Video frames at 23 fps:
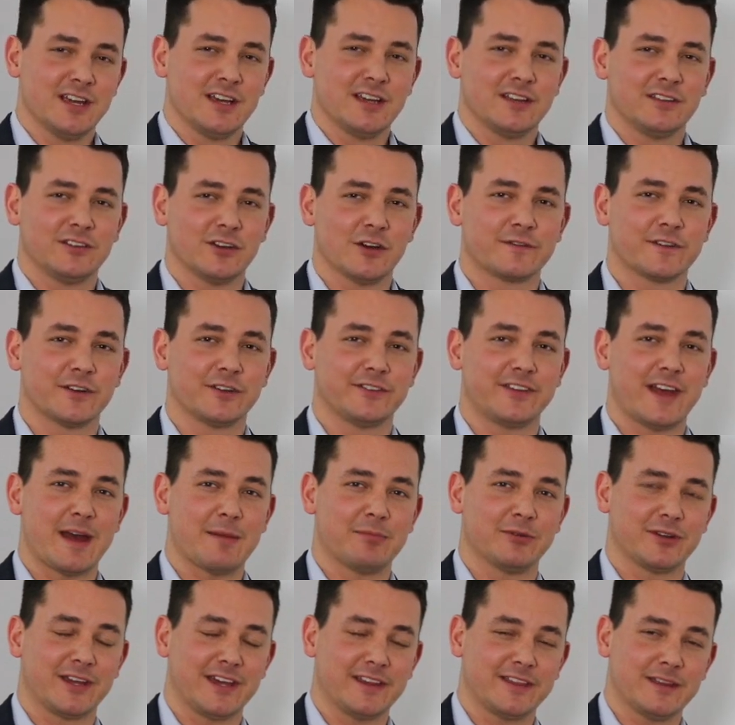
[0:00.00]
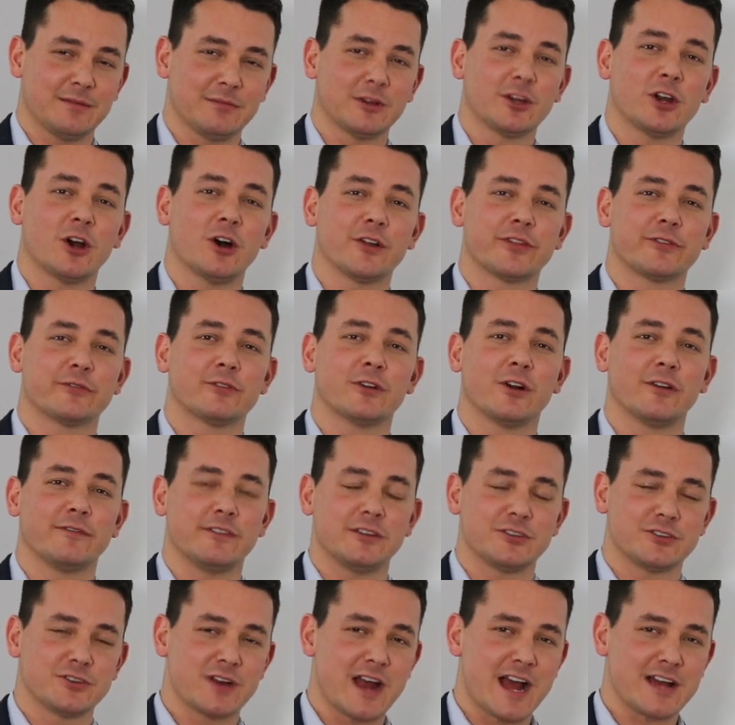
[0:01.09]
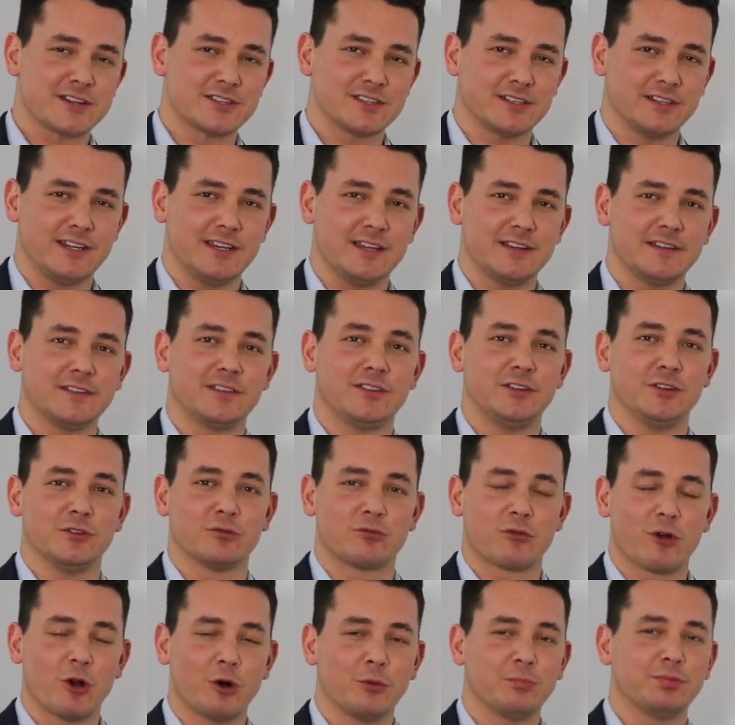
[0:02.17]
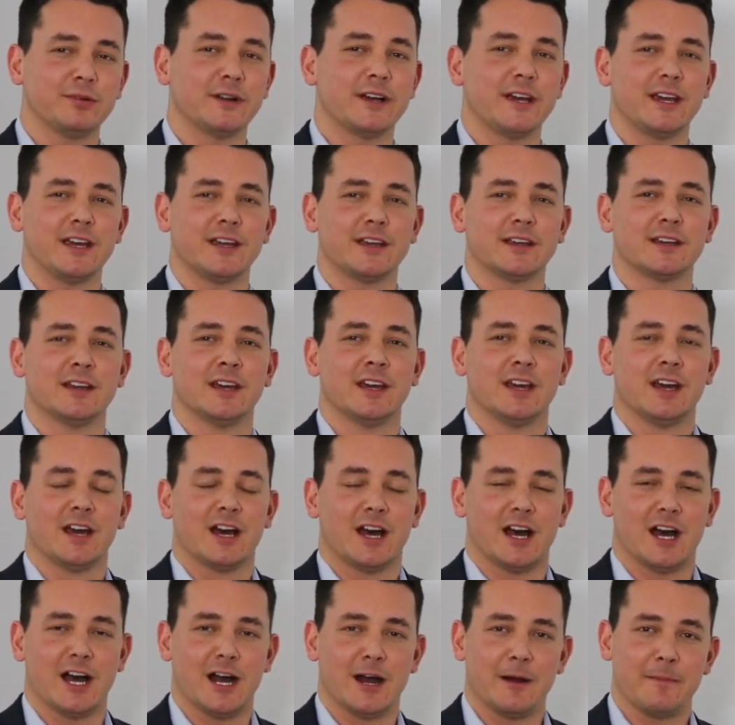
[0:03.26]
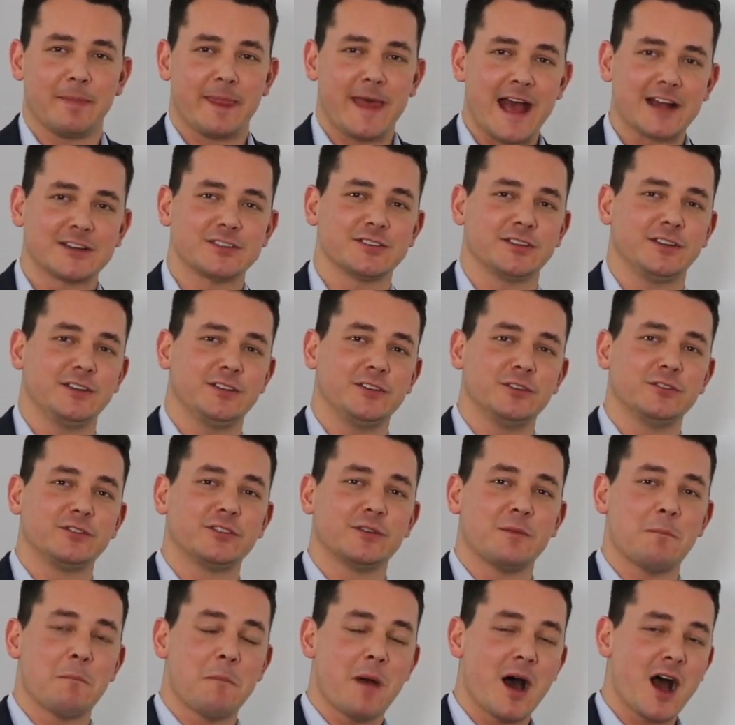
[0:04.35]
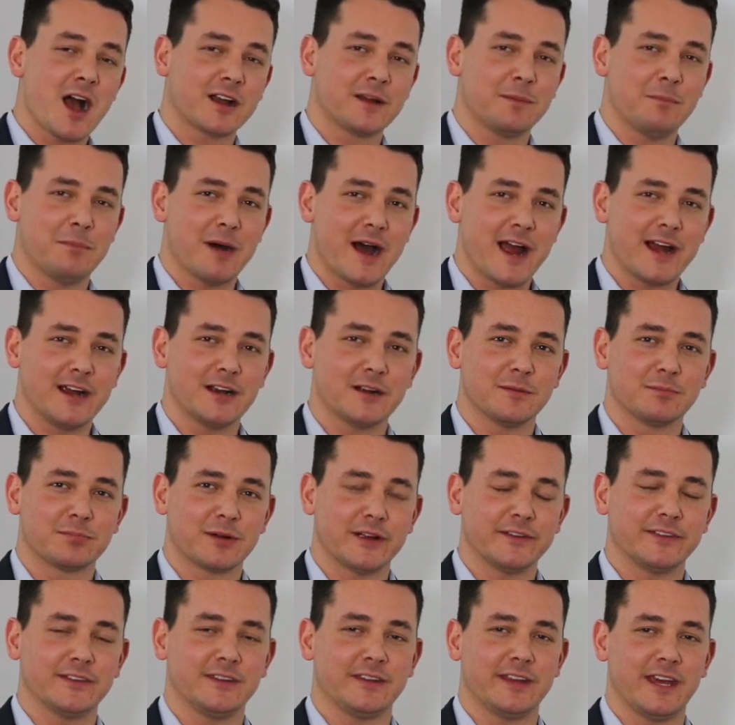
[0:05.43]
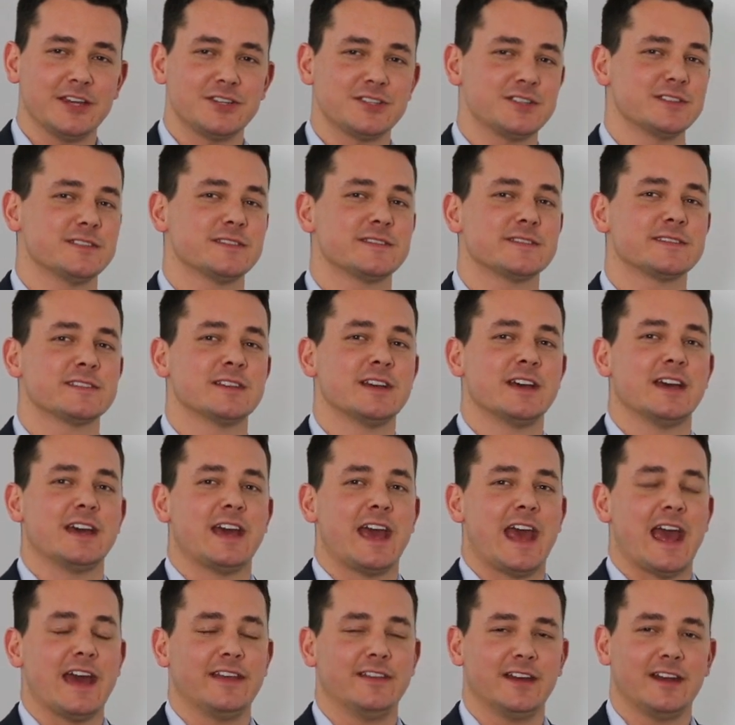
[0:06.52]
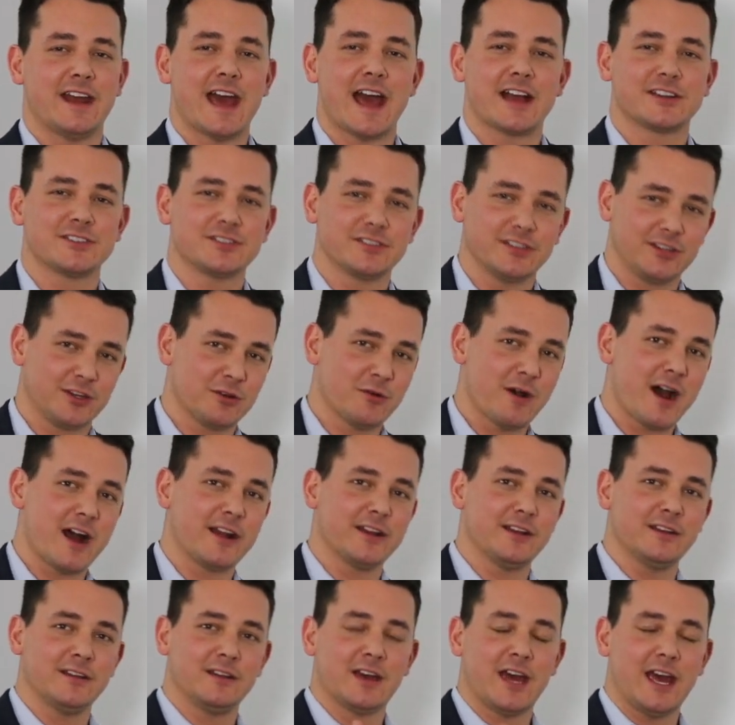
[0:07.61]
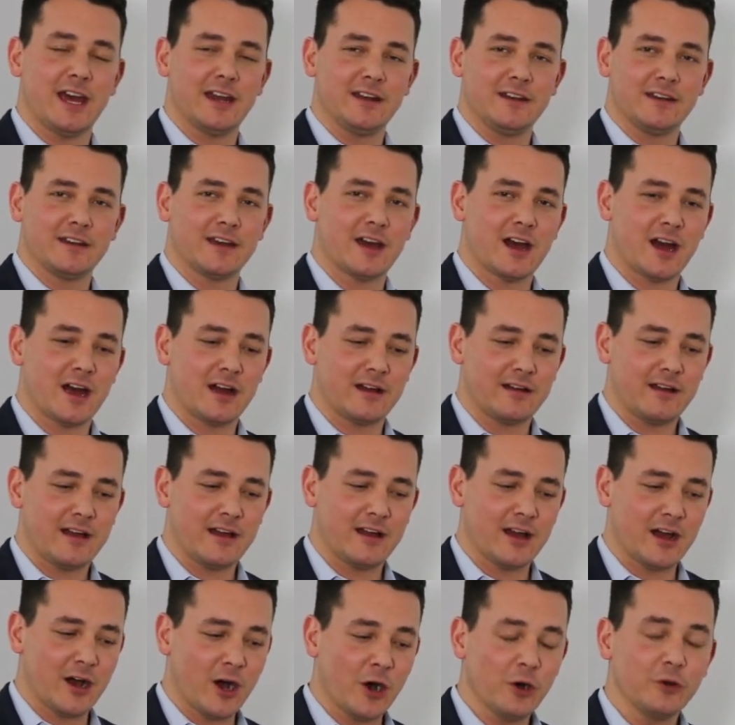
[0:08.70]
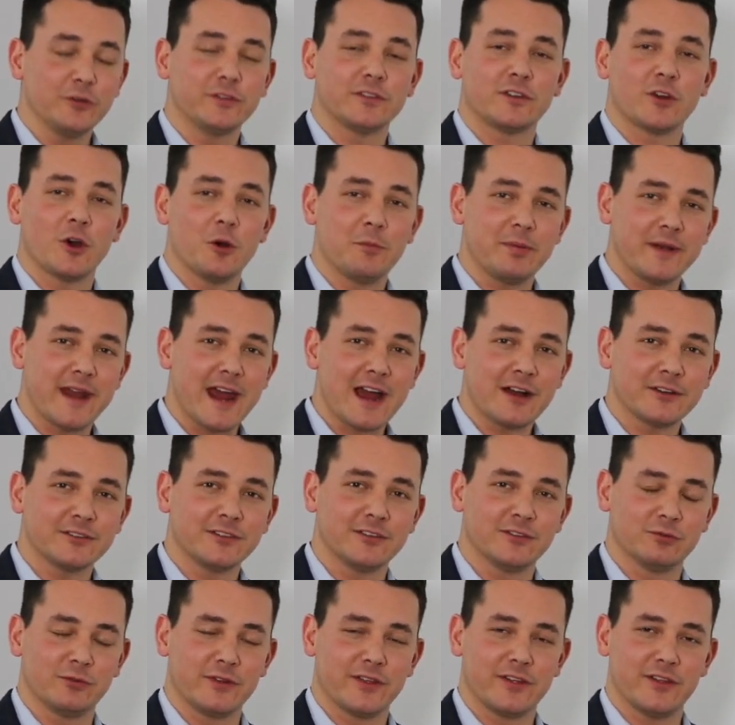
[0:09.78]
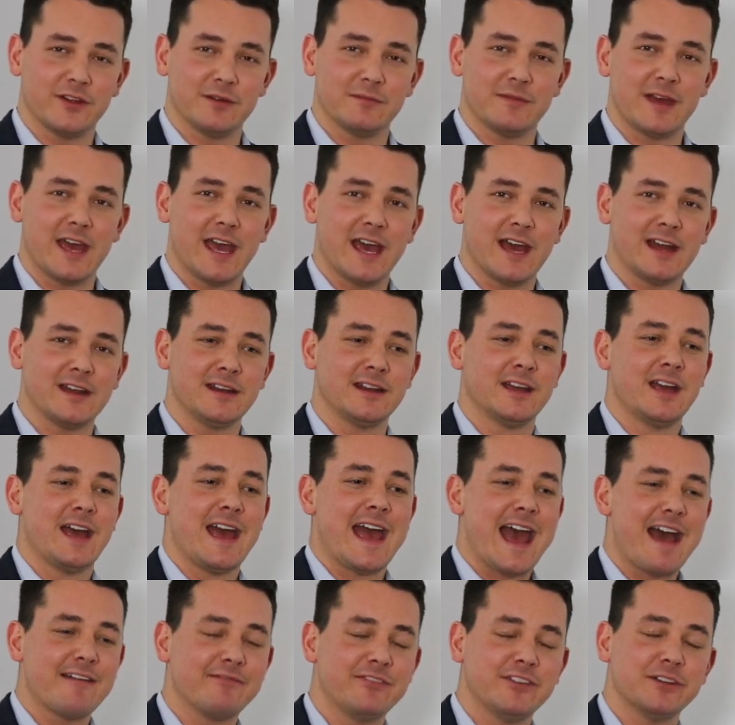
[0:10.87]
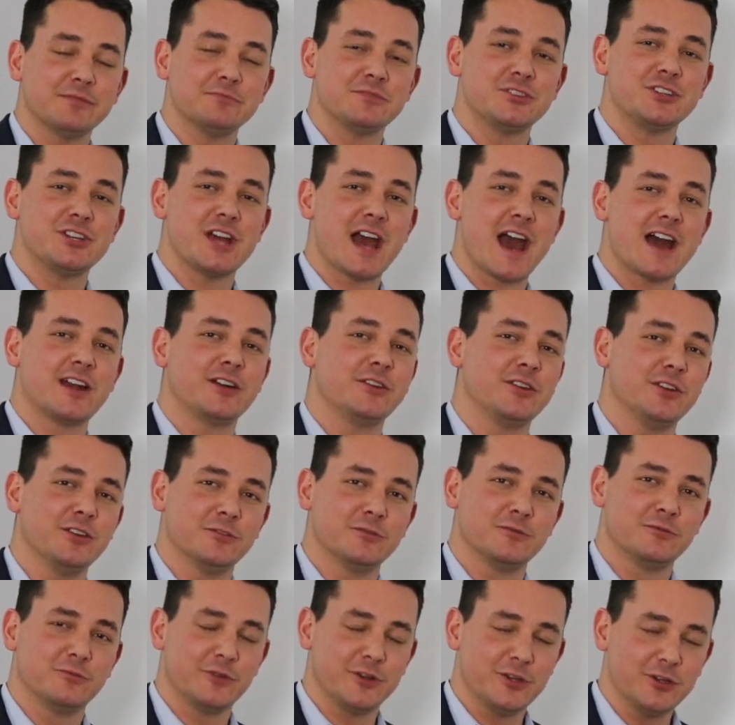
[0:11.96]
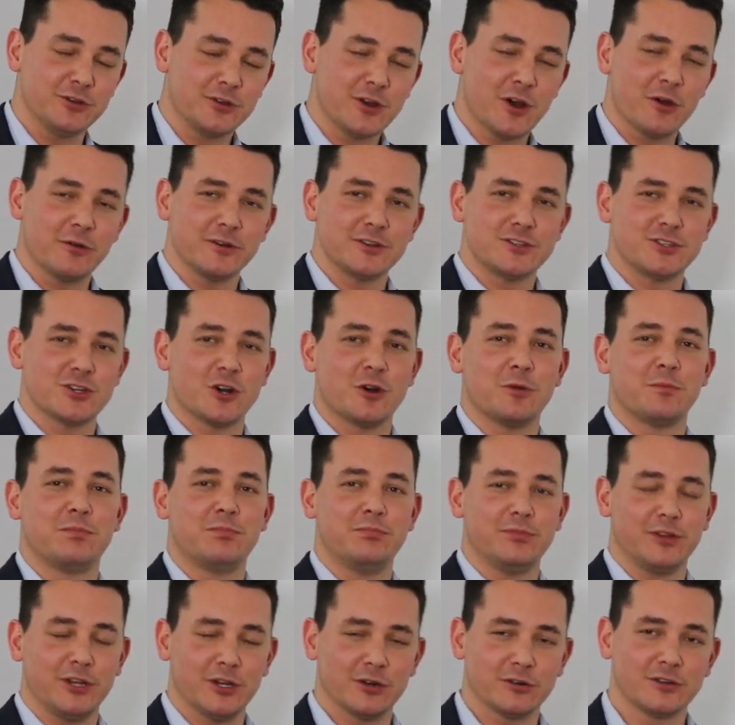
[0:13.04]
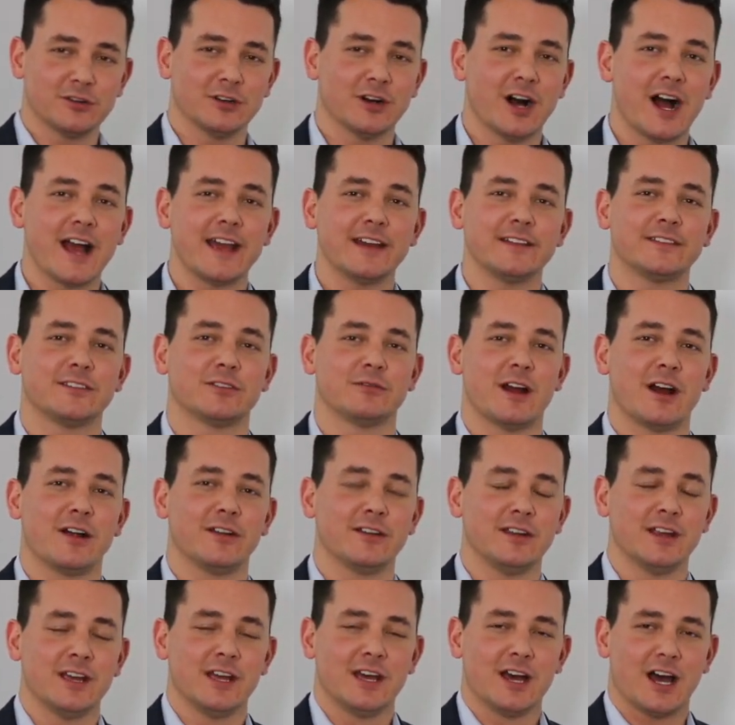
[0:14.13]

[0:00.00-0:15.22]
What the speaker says: So for example, get them to call through all of your trash leads, do role playing, actually do some mock buyer presentations, and then actually go out and host open houses with them and have them shadow you when you go and show clients around,